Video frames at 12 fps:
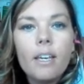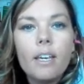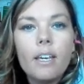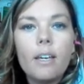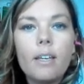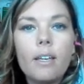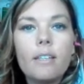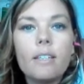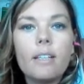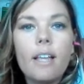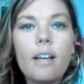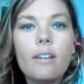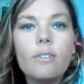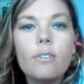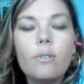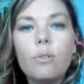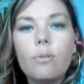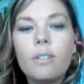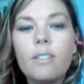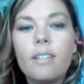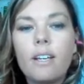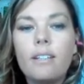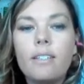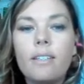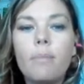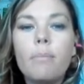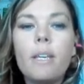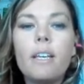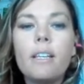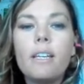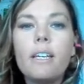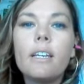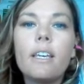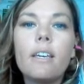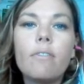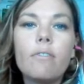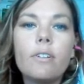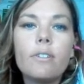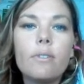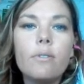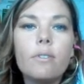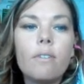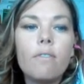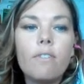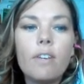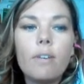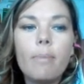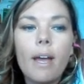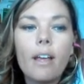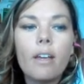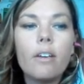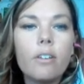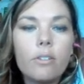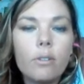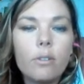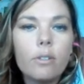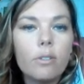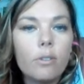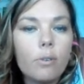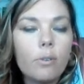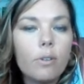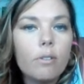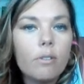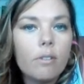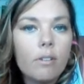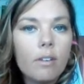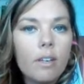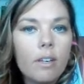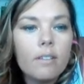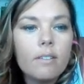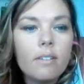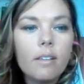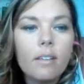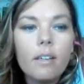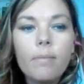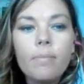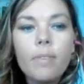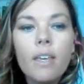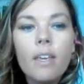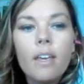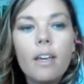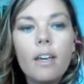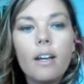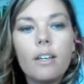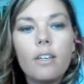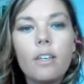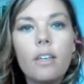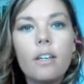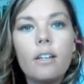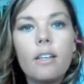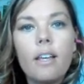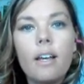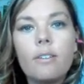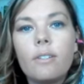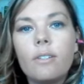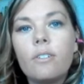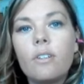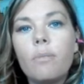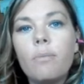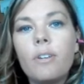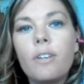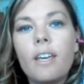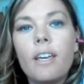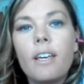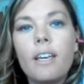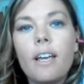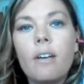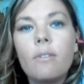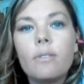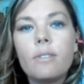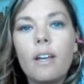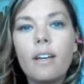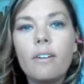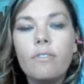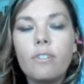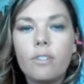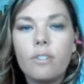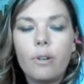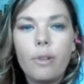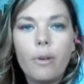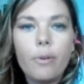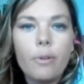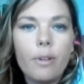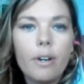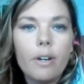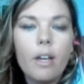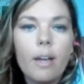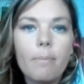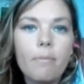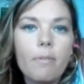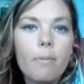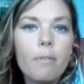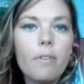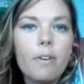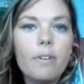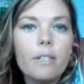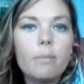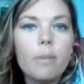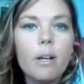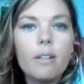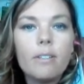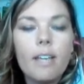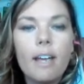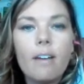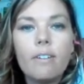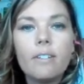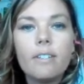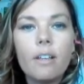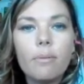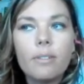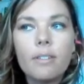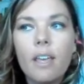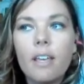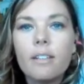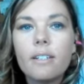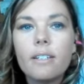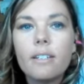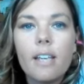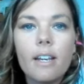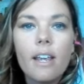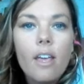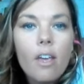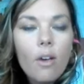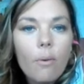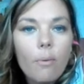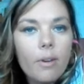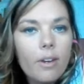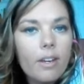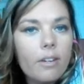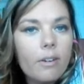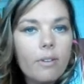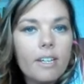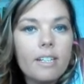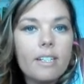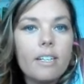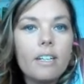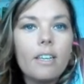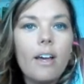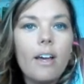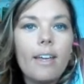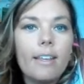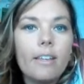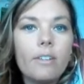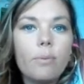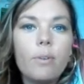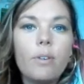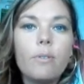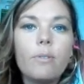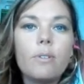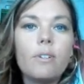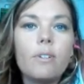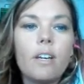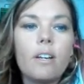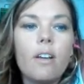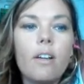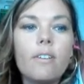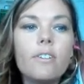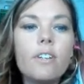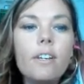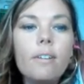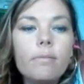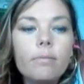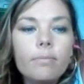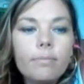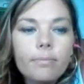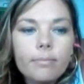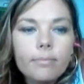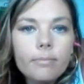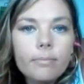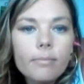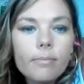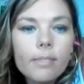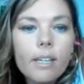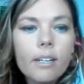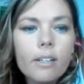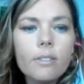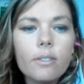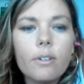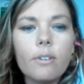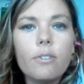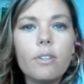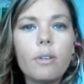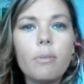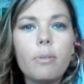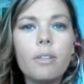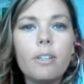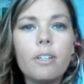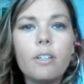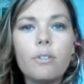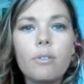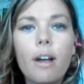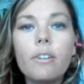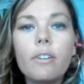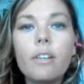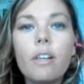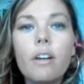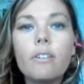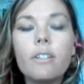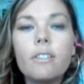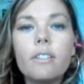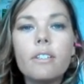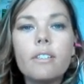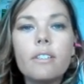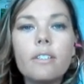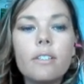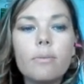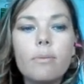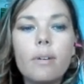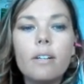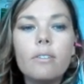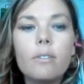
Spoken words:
This allows you to assess immediately and give results and feedback to the students instantly. It allows us to communicate outside of just our local area. I'm from a very small town in southwest Kansas, and we don't get to see a lot unless we use our technology. It also gives you the ability to travel the long distances as well.